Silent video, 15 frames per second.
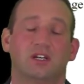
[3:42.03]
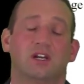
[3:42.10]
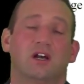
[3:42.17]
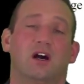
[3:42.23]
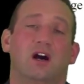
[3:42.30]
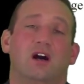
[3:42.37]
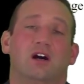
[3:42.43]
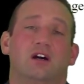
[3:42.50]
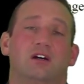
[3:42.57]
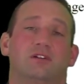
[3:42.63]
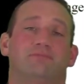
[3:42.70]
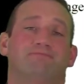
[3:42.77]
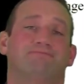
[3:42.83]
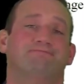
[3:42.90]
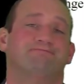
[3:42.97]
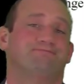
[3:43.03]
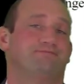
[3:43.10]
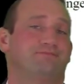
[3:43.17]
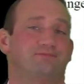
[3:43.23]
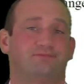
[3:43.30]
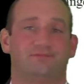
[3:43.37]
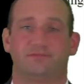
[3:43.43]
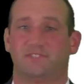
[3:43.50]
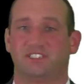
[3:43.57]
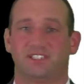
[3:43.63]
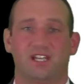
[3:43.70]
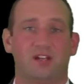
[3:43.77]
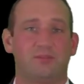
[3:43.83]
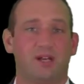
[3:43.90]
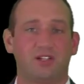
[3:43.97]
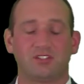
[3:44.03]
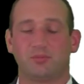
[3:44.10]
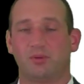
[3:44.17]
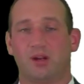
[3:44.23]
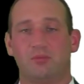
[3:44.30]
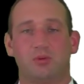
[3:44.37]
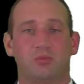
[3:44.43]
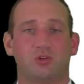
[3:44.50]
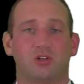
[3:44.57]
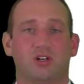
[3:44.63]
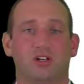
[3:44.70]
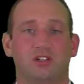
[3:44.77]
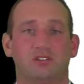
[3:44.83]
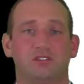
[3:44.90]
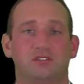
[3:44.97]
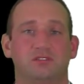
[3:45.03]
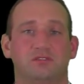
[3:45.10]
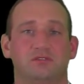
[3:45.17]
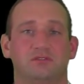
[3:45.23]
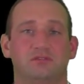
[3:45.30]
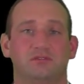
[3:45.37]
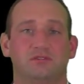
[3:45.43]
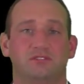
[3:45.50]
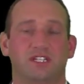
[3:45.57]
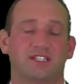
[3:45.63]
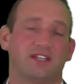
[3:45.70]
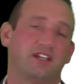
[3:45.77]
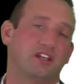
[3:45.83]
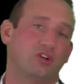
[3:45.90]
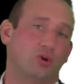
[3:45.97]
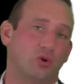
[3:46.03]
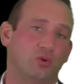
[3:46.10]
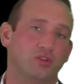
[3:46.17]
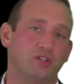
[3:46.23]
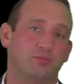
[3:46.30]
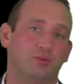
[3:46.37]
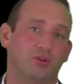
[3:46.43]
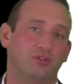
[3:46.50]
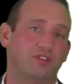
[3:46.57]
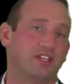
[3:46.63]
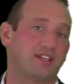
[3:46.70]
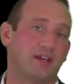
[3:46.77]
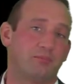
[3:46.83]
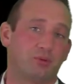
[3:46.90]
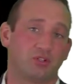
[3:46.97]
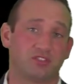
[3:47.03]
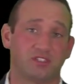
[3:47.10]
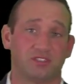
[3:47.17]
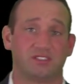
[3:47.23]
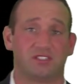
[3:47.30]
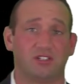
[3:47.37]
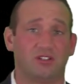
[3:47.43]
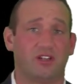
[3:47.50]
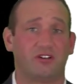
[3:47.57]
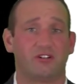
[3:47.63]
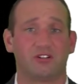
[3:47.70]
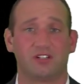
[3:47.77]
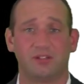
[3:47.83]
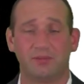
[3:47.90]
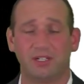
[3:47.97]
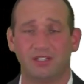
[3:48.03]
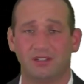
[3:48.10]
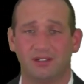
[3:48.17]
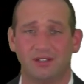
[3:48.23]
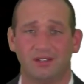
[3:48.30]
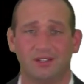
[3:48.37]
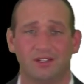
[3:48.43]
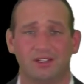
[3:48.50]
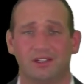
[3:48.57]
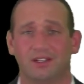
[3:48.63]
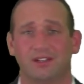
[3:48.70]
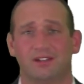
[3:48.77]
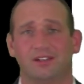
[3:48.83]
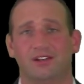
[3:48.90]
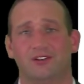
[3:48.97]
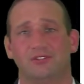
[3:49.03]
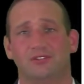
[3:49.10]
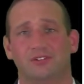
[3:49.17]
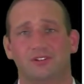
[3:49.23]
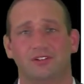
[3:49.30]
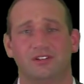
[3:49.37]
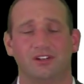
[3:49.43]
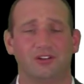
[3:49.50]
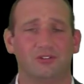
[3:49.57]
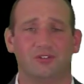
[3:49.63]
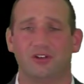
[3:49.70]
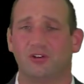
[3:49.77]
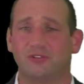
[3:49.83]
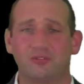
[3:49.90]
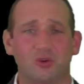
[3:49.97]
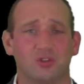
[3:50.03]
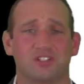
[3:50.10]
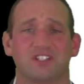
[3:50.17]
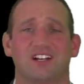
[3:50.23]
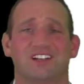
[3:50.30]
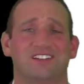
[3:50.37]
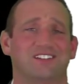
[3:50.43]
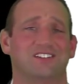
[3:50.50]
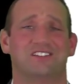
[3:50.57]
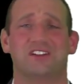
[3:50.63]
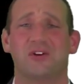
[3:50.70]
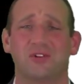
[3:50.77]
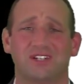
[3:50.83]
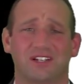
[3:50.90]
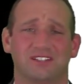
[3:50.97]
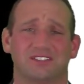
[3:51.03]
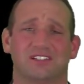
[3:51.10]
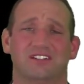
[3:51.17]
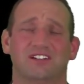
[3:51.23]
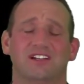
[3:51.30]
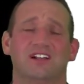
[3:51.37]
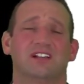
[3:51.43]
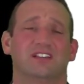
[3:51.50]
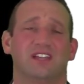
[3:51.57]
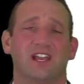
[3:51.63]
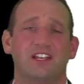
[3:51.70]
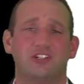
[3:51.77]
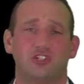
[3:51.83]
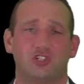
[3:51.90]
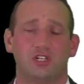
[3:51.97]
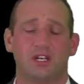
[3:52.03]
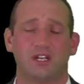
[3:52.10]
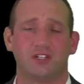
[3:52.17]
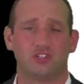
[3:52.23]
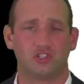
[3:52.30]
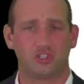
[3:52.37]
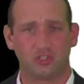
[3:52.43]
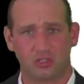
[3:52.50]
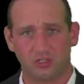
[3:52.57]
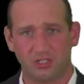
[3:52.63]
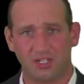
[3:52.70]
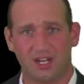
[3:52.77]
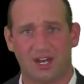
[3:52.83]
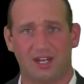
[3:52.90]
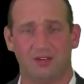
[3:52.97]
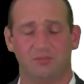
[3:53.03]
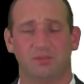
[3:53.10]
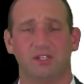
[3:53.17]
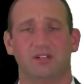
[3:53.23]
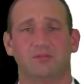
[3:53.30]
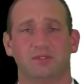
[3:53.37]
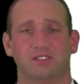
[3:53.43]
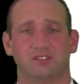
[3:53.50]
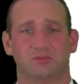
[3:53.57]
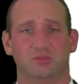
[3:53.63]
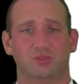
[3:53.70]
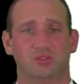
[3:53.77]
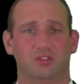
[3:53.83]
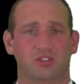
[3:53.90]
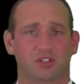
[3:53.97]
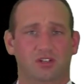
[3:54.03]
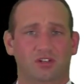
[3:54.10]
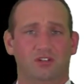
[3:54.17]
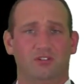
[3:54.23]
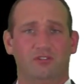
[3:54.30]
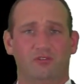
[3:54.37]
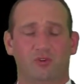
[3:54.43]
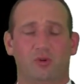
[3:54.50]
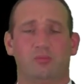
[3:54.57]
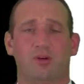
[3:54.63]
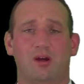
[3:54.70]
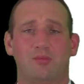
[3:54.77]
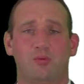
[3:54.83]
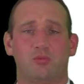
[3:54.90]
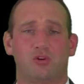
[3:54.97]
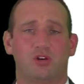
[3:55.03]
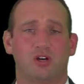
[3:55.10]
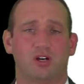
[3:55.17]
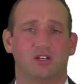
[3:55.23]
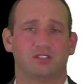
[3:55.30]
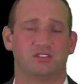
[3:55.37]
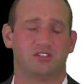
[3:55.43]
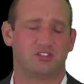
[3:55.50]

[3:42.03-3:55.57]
Does that amount to probable cause? That they can only prove that that person is still under the limit? No, no, no, of course not. No, it doesn't. The HGN should not be admissible for probable cause